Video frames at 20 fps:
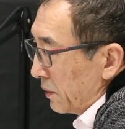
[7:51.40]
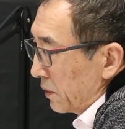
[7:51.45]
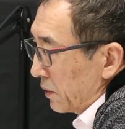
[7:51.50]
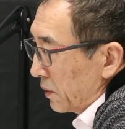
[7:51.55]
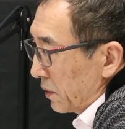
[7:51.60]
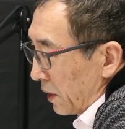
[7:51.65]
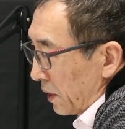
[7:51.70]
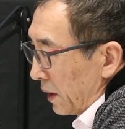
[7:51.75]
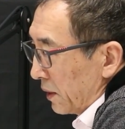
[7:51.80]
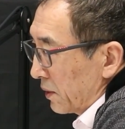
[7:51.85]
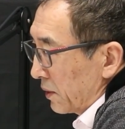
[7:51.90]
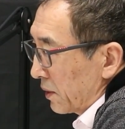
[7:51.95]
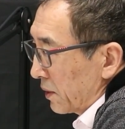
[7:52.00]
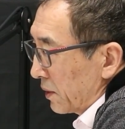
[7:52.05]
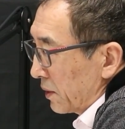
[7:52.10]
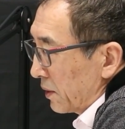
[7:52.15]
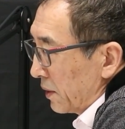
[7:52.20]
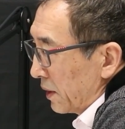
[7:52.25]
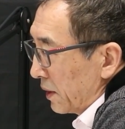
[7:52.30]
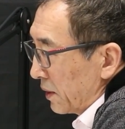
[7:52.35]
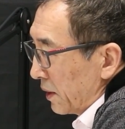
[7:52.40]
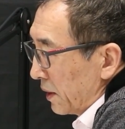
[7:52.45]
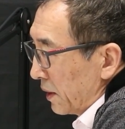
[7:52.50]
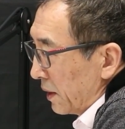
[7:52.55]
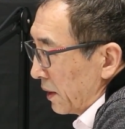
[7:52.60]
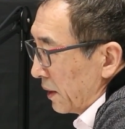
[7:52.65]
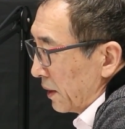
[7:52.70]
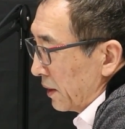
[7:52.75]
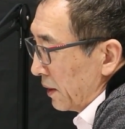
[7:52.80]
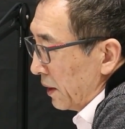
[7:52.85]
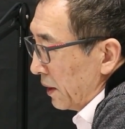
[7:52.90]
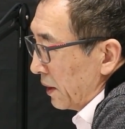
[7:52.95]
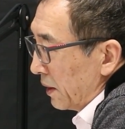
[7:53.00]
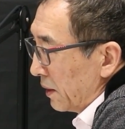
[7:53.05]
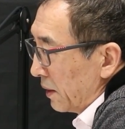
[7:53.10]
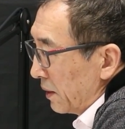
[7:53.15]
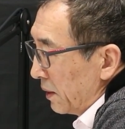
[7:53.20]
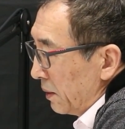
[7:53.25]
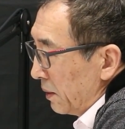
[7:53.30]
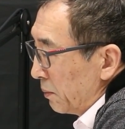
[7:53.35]
So that's another
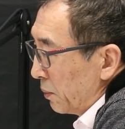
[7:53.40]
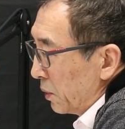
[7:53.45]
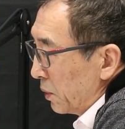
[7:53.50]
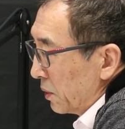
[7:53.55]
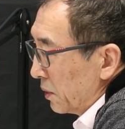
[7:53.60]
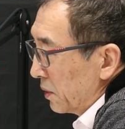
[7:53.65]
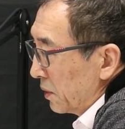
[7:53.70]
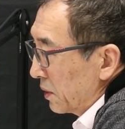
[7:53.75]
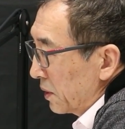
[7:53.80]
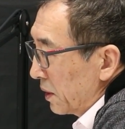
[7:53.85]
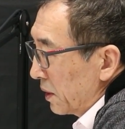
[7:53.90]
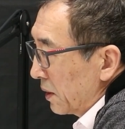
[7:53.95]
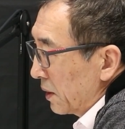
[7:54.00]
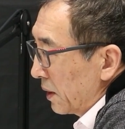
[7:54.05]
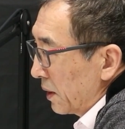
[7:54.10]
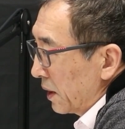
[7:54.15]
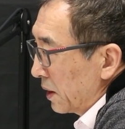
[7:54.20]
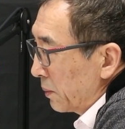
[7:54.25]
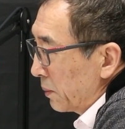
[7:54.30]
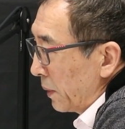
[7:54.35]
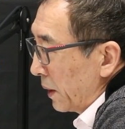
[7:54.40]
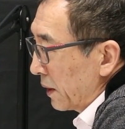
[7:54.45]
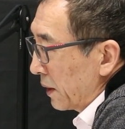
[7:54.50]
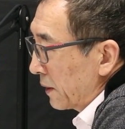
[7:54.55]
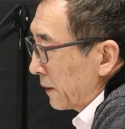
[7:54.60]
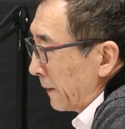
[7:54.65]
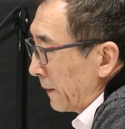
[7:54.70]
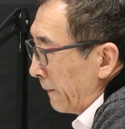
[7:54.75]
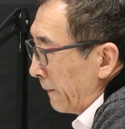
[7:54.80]
important aspect.